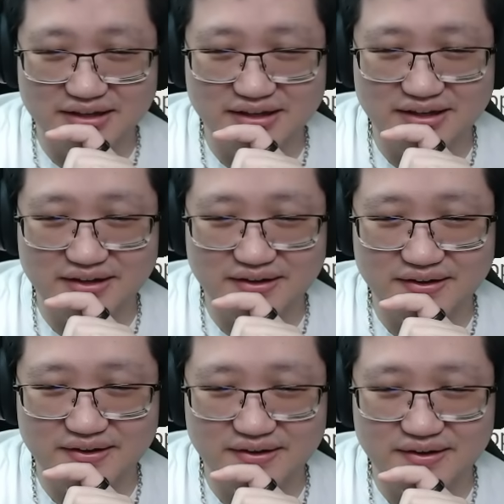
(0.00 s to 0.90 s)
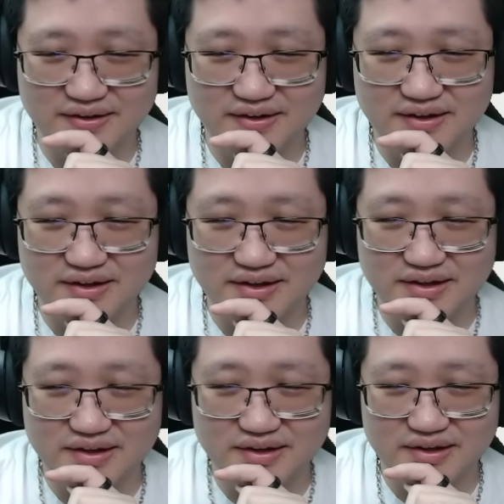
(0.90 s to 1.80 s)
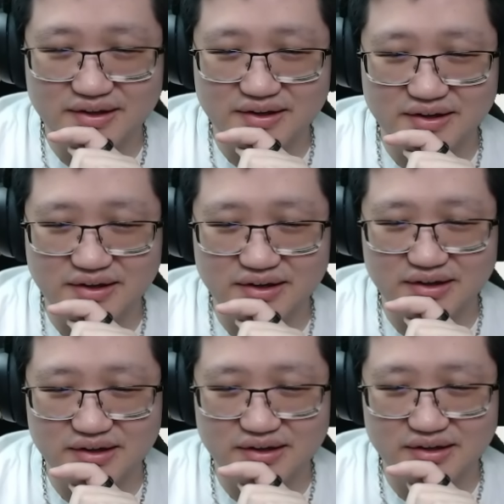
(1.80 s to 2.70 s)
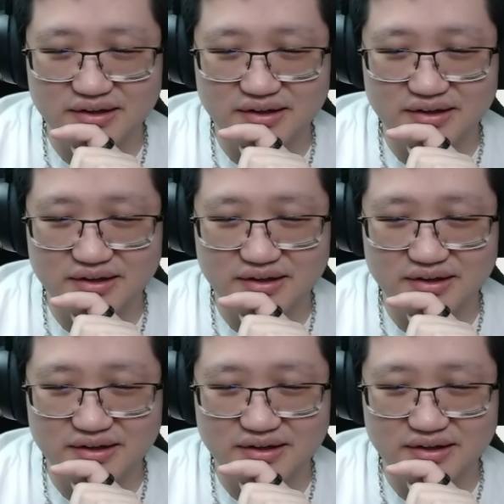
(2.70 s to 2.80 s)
No one is speaking in this clip.